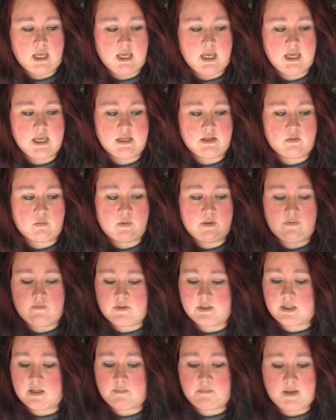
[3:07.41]
and we
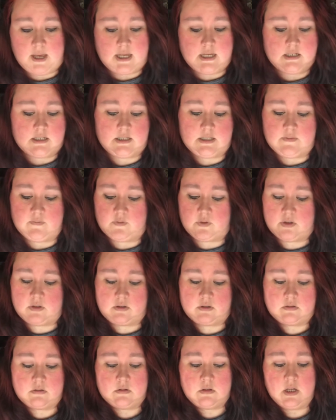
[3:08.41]
fill up bags
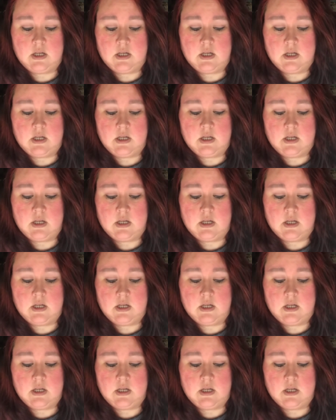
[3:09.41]
for